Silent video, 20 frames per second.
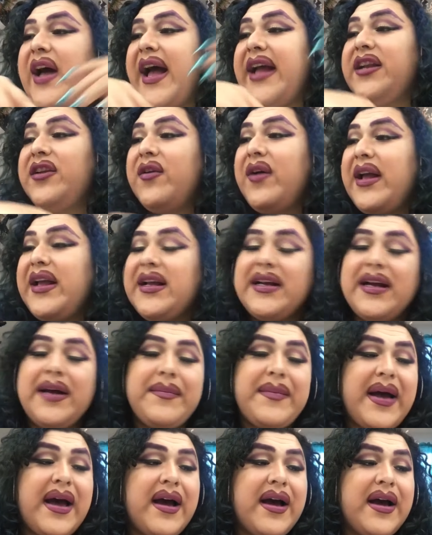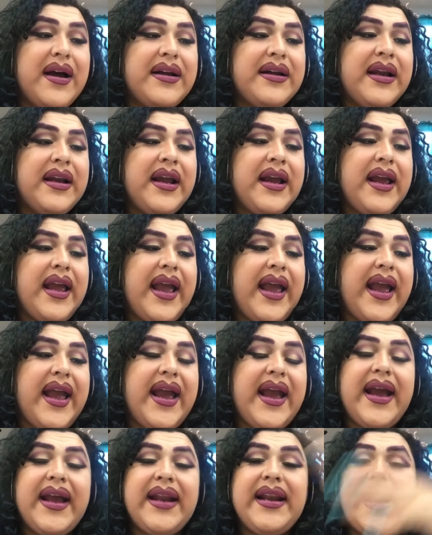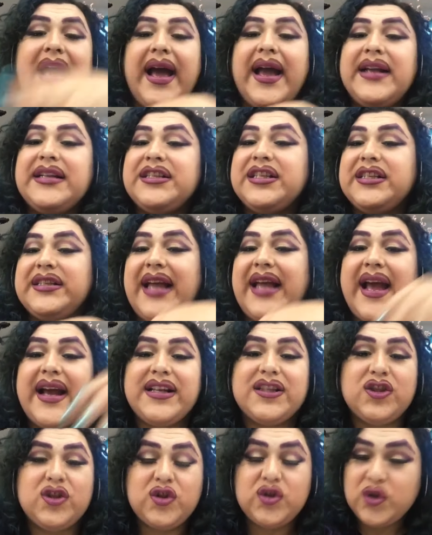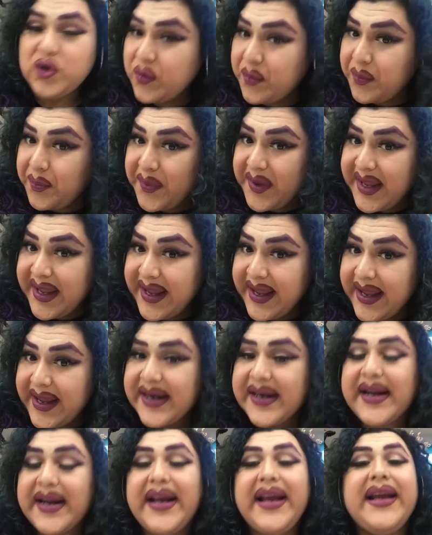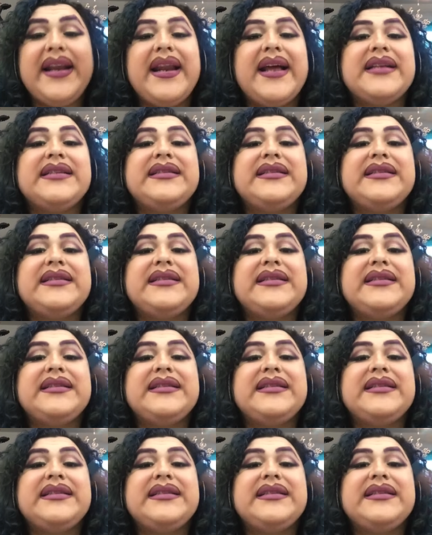I know I come on and I just act stupid and I